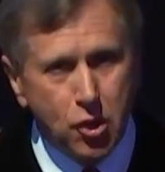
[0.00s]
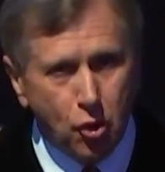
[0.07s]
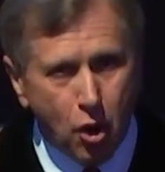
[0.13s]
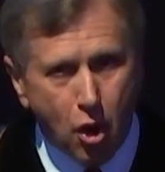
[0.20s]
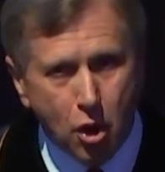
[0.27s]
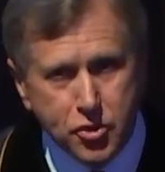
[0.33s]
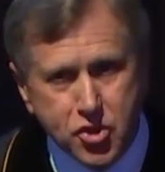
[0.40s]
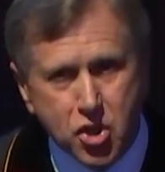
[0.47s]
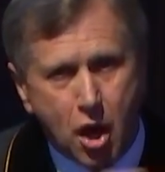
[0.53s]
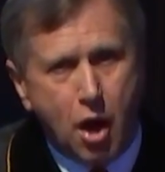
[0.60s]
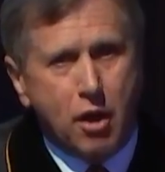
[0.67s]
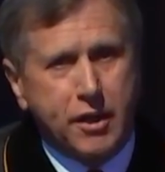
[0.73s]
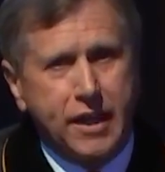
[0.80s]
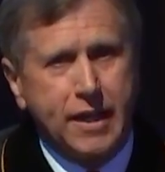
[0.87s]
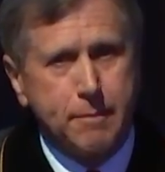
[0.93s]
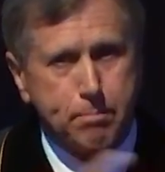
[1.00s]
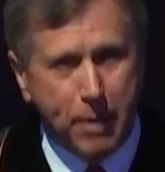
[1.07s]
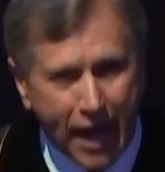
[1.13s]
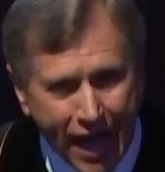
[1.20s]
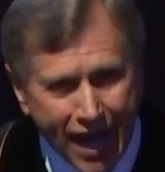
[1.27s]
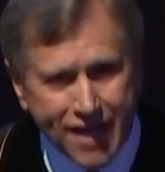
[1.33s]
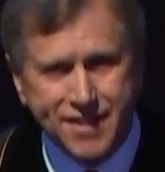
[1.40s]
are all talking
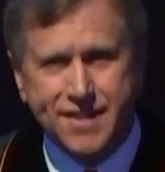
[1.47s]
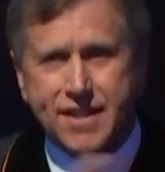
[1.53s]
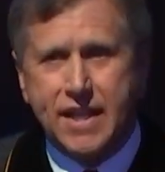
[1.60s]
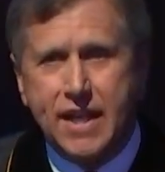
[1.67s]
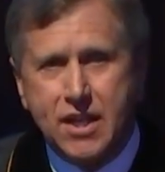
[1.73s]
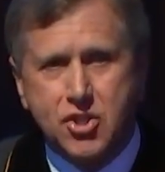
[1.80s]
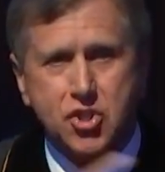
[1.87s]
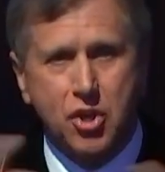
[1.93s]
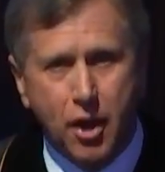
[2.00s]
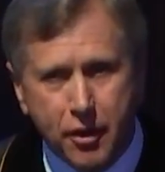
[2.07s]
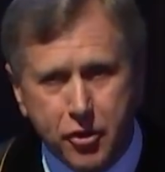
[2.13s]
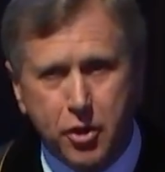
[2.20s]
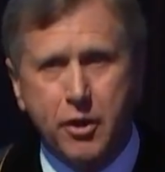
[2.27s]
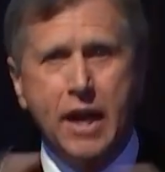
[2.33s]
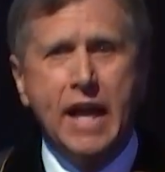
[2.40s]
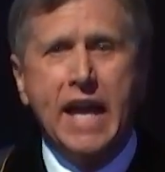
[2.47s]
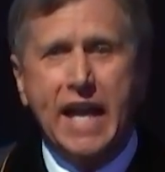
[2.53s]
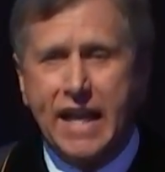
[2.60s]
past each other